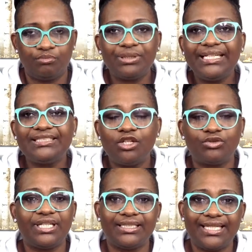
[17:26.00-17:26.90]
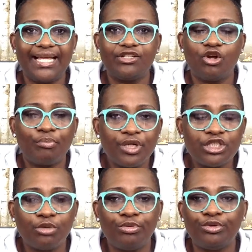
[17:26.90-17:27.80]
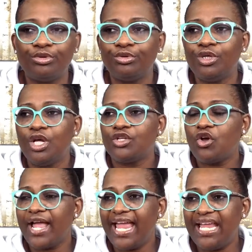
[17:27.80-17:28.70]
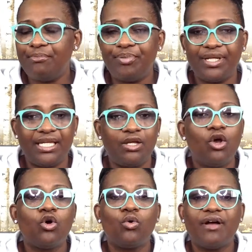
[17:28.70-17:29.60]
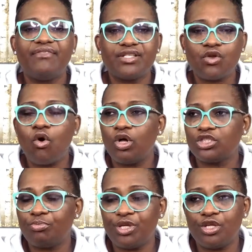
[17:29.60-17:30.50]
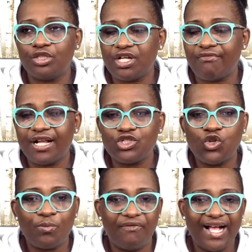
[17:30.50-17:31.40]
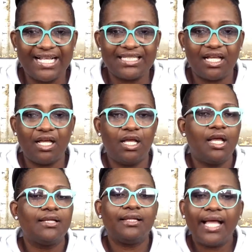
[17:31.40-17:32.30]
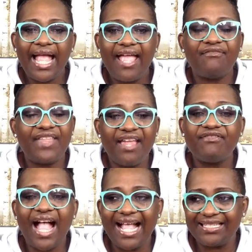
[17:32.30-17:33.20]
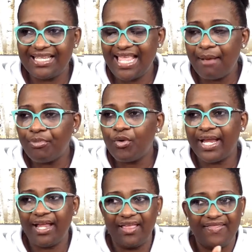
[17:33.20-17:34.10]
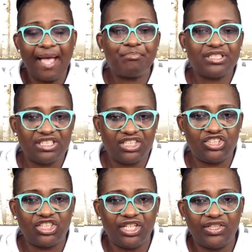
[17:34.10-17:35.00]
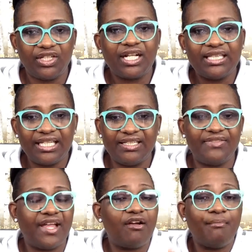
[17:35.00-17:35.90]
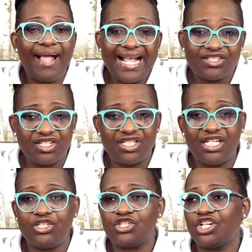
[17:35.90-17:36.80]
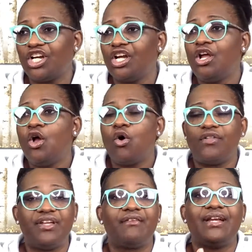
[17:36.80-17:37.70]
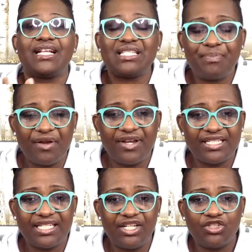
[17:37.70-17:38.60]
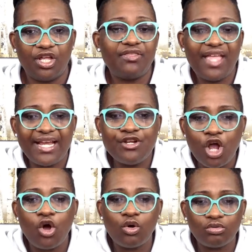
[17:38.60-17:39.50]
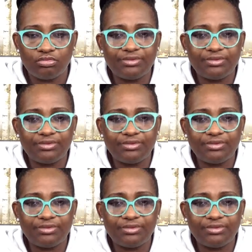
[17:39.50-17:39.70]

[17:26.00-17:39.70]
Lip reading: Please don't think that your principal, your AP, whoever is called to be your direct supervisor, if they've gotten to that point in that position, clearly they're a master teacher or they're an experienced teacher. They know.